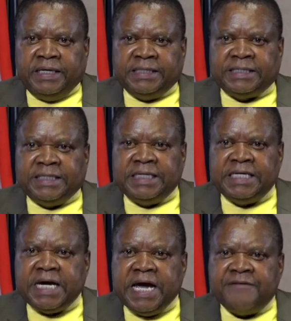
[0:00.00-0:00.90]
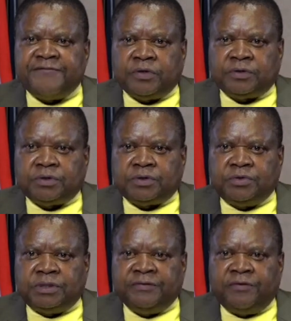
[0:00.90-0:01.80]
is leading efforts
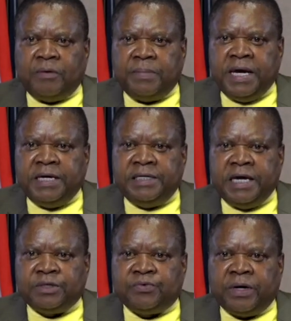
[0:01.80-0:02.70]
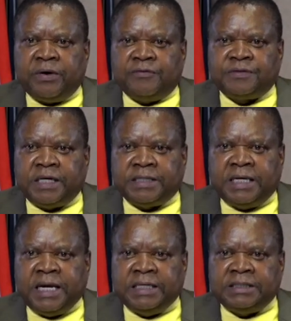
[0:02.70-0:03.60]
to develop a network of
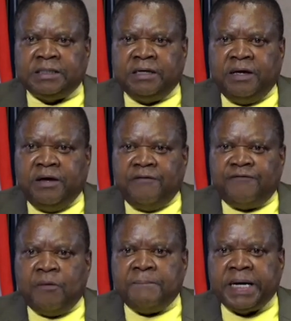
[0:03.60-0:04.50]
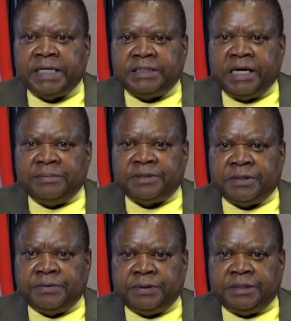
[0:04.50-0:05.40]
satellites for maritime
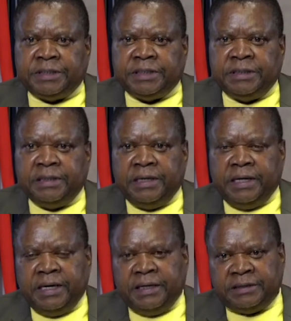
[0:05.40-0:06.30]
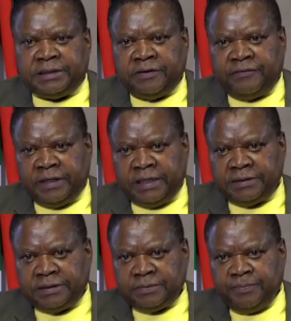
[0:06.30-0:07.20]
security and
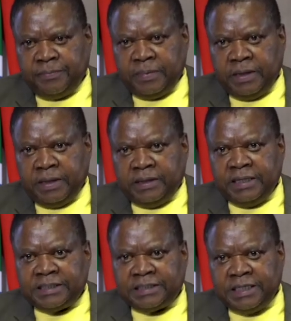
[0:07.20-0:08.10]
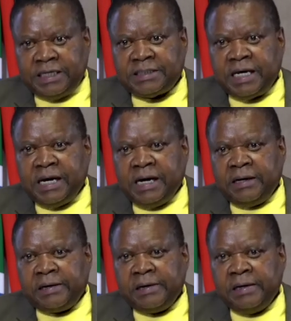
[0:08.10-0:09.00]
surveillance. The
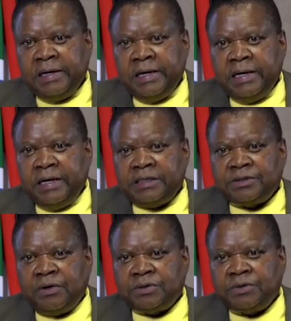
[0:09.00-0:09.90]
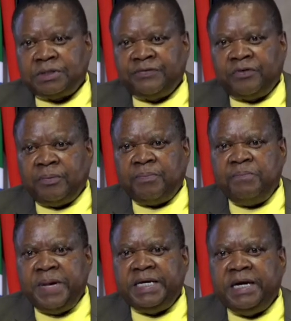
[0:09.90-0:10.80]
CSIR has also developed
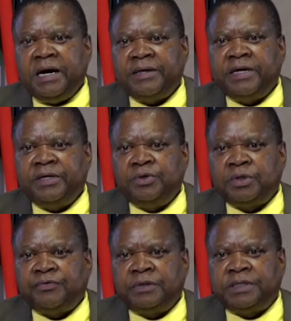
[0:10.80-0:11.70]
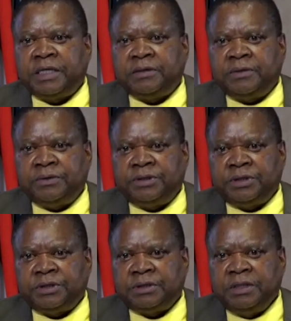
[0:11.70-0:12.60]
many other useful
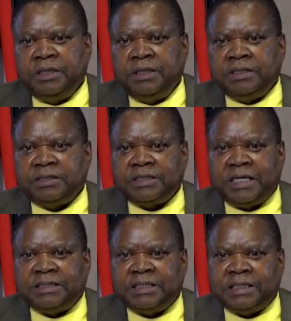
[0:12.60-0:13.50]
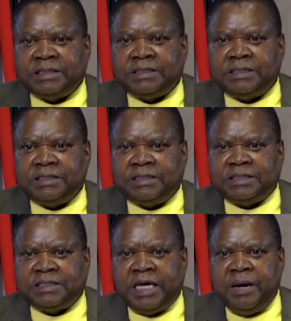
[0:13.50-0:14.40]
technologies such as
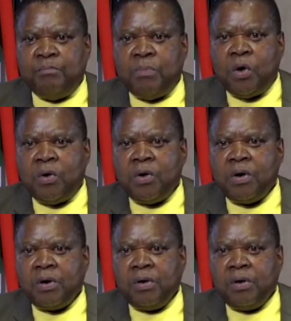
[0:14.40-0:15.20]
CMO,